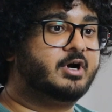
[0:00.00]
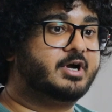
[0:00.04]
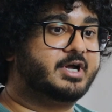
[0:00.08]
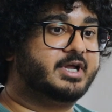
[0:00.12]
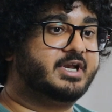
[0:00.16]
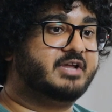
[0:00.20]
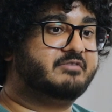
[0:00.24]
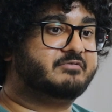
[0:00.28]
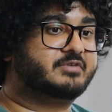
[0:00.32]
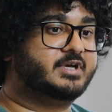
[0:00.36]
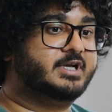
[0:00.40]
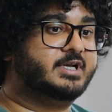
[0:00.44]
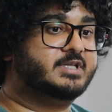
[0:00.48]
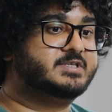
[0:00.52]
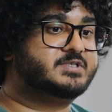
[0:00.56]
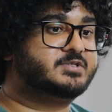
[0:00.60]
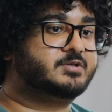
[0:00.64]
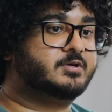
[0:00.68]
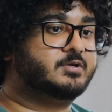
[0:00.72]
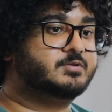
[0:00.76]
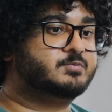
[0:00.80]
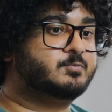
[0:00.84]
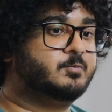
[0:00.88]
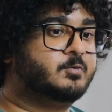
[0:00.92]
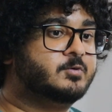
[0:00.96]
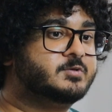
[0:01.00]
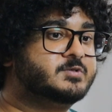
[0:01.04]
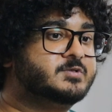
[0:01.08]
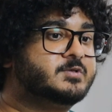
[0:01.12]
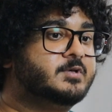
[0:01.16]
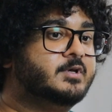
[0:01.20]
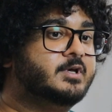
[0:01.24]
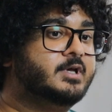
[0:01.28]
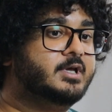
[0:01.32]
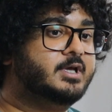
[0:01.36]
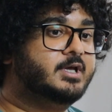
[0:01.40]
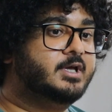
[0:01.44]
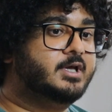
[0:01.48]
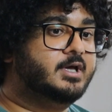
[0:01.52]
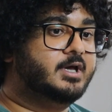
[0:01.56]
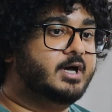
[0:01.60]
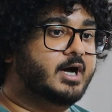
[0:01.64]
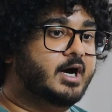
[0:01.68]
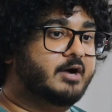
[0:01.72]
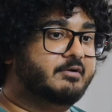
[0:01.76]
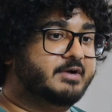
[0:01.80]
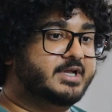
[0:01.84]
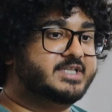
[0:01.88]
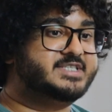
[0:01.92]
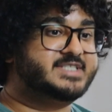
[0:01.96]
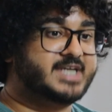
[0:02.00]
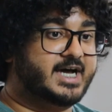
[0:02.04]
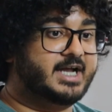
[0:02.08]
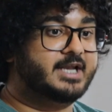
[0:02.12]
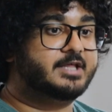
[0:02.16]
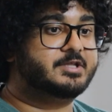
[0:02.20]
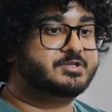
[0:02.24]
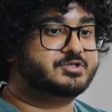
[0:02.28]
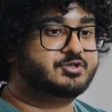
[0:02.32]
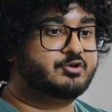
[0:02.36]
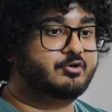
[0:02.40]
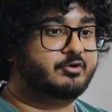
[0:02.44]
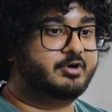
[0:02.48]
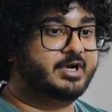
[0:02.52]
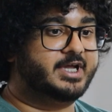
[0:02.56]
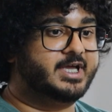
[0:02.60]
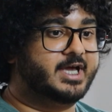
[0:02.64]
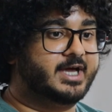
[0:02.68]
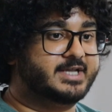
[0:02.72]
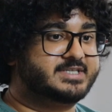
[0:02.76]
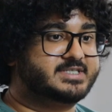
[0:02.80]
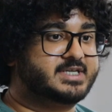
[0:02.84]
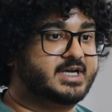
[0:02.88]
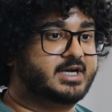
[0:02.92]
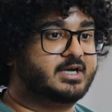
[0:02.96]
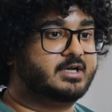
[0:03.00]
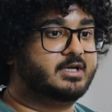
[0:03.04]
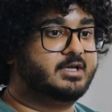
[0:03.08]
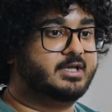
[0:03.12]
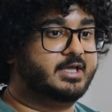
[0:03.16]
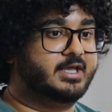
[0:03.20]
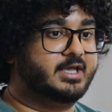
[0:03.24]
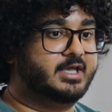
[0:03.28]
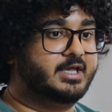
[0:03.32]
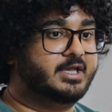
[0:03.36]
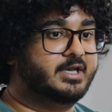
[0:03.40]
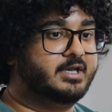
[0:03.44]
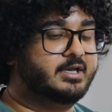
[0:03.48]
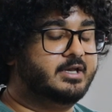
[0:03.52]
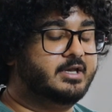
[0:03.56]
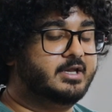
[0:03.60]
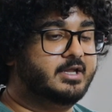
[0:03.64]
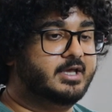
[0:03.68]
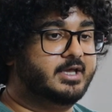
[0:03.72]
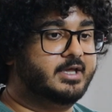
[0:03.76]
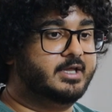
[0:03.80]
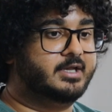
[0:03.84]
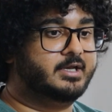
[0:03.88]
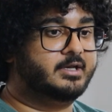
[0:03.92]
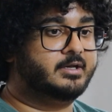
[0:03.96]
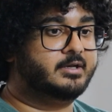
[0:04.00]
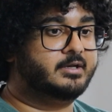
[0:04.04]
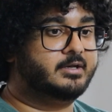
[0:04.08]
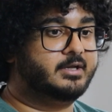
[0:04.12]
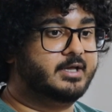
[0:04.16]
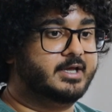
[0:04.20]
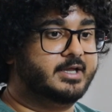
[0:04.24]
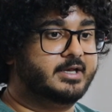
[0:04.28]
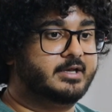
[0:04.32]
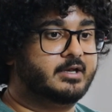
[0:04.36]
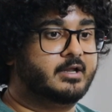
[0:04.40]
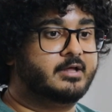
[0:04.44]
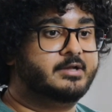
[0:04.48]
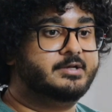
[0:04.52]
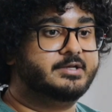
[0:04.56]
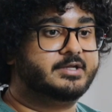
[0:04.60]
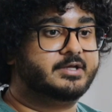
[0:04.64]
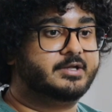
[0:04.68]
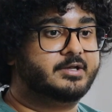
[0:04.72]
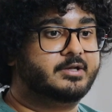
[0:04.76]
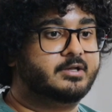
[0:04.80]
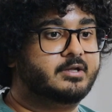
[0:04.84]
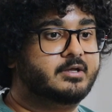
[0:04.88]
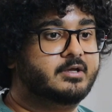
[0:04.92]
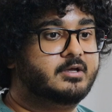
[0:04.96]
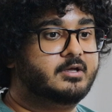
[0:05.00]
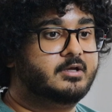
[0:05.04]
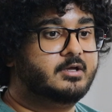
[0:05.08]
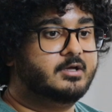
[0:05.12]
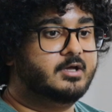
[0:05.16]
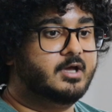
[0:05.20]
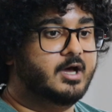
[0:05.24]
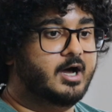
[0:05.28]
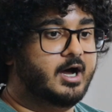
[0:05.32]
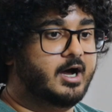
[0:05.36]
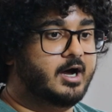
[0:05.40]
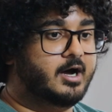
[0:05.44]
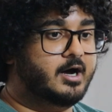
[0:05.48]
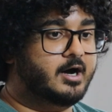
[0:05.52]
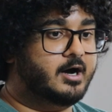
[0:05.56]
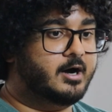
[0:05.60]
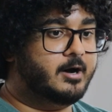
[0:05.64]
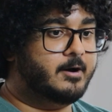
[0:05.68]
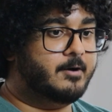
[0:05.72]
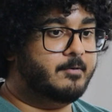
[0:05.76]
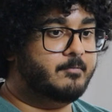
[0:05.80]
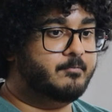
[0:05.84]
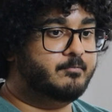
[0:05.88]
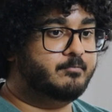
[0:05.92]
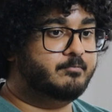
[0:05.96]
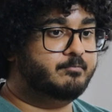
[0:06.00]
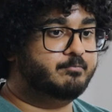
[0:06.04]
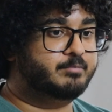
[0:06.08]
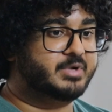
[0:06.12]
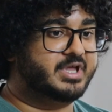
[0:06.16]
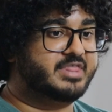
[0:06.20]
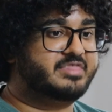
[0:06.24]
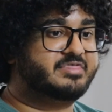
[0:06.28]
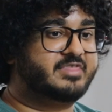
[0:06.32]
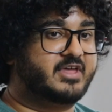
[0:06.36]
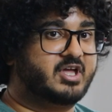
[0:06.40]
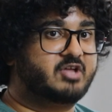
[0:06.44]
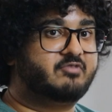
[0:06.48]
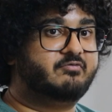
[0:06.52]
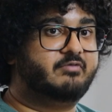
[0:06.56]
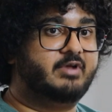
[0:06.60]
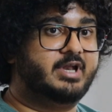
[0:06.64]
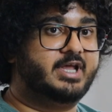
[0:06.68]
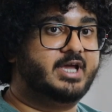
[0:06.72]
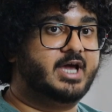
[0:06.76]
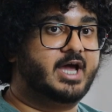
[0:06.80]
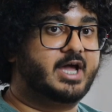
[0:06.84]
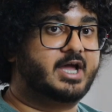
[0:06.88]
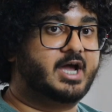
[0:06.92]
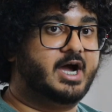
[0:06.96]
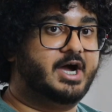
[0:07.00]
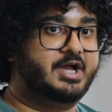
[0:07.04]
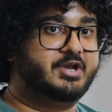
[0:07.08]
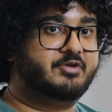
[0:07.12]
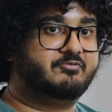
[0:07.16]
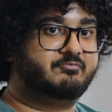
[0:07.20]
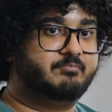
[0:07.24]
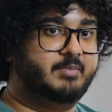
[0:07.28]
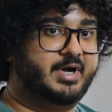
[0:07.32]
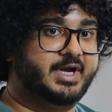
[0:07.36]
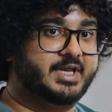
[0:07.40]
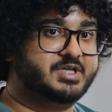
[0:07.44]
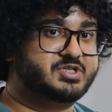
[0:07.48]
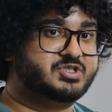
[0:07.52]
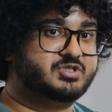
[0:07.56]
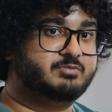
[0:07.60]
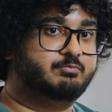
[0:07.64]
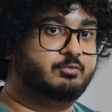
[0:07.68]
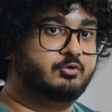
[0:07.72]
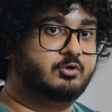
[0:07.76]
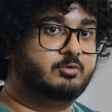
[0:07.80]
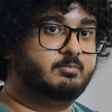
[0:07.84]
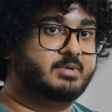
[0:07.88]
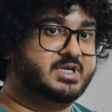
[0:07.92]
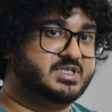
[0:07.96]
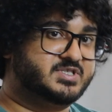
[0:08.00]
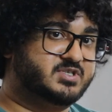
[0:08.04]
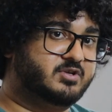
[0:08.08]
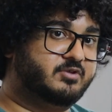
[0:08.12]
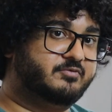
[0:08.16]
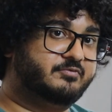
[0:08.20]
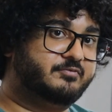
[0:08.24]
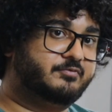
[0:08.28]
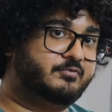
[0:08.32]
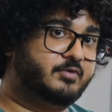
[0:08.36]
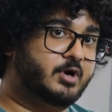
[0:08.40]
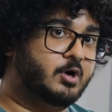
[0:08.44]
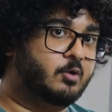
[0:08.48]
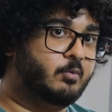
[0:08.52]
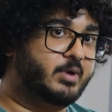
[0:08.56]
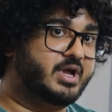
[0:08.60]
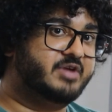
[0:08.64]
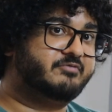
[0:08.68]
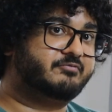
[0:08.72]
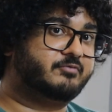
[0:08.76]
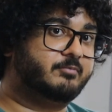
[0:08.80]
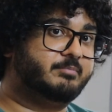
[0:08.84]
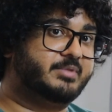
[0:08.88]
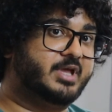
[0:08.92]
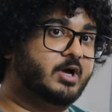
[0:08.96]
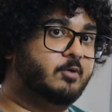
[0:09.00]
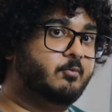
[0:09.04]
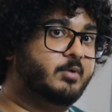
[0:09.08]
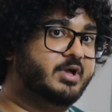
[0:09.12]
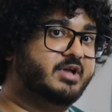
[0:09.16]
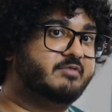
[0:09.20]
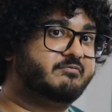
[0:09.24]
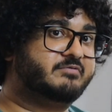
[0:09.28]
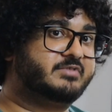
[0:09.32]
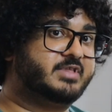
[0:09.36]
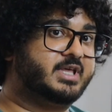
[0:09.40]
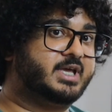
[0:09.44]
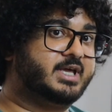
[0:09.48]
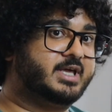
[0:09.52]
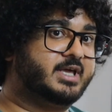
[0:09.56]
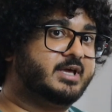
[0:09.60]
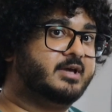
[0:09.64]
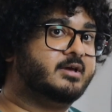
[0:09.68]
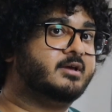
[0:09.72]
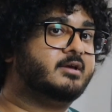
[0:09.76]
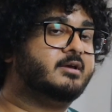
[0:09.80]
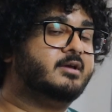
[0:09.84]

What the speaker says: and Afghanistan wars, a retaliatory attack in London. But thankfully, I kind of managed to pull myself away from that way of thinking